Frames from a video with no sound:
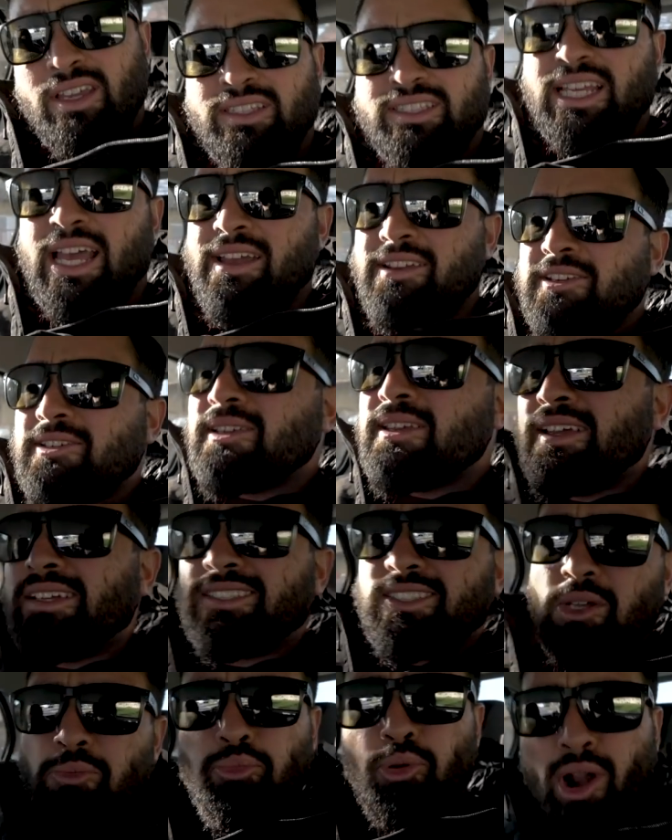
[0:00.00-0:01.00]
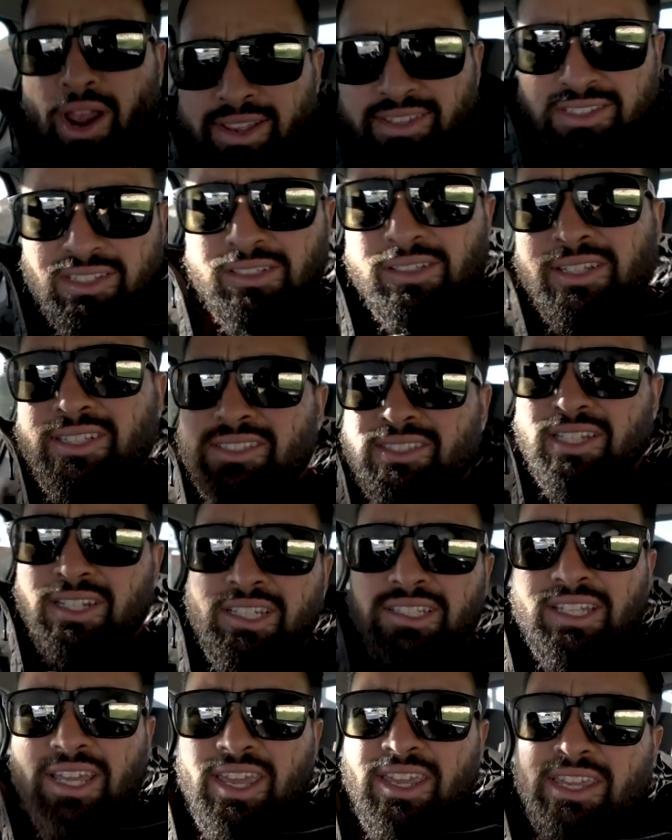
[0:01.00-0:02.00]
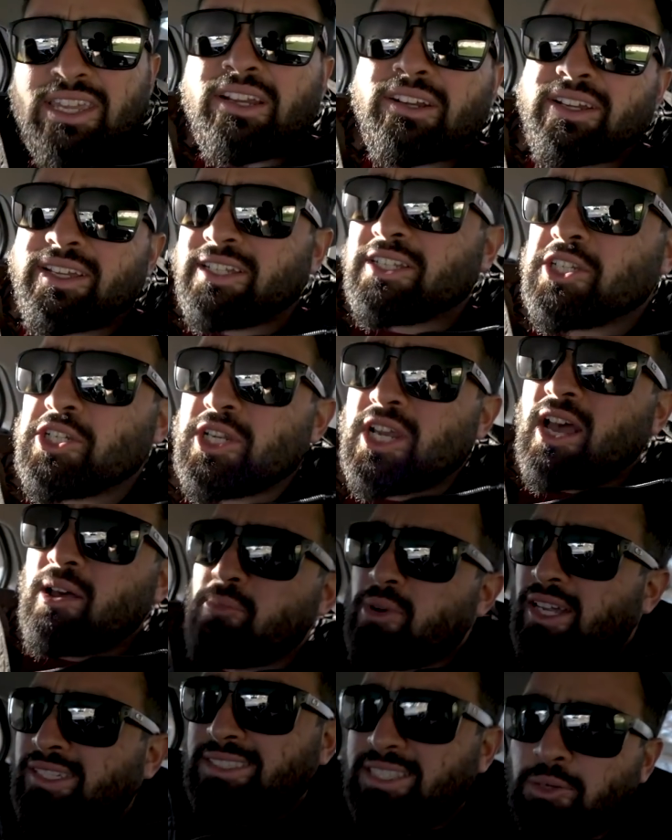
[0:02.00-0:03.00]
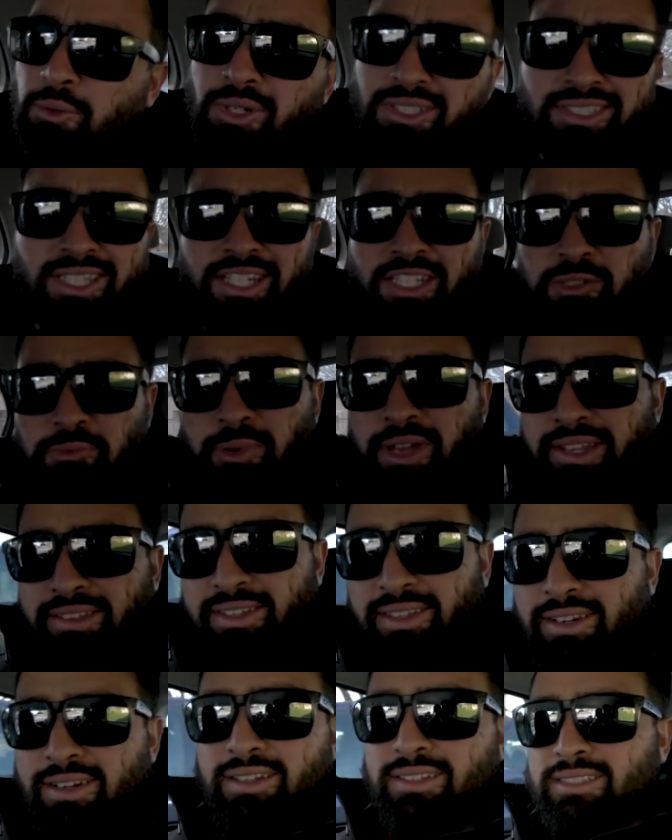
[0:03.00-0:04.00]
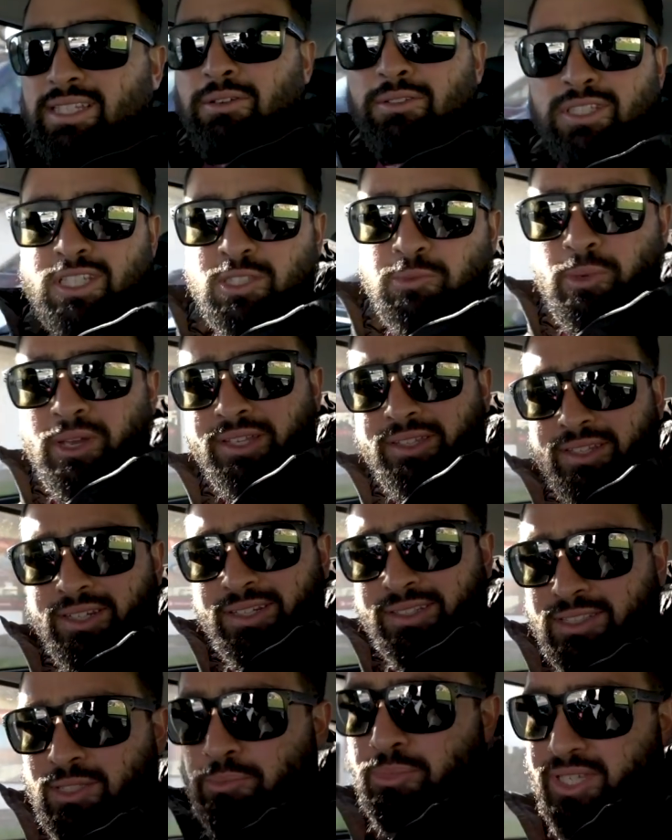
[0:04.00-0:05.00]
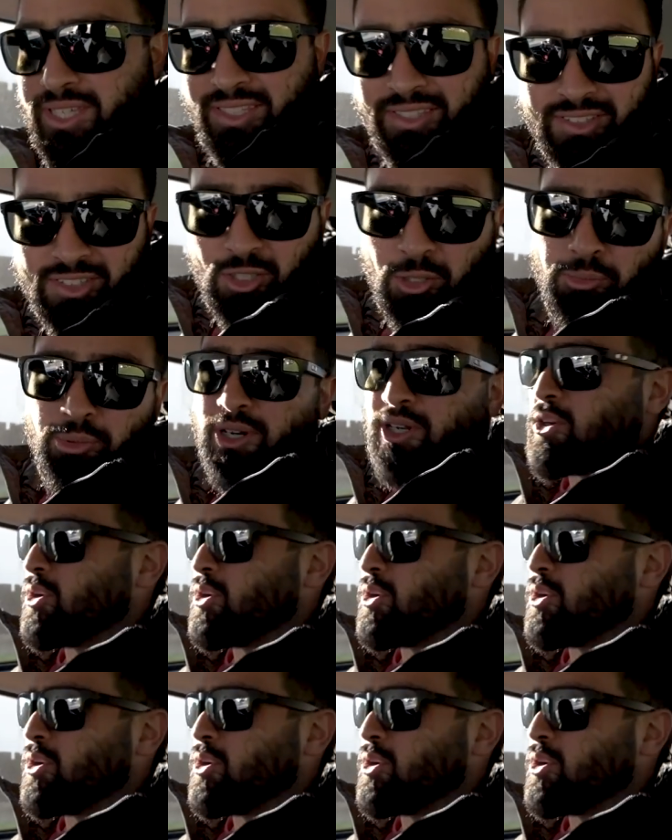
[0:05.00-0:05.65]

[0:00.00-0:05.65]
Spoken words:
It's actually a surprisingly sunny day here in Sabac. I wasn't expecting this. I was expecting it to be super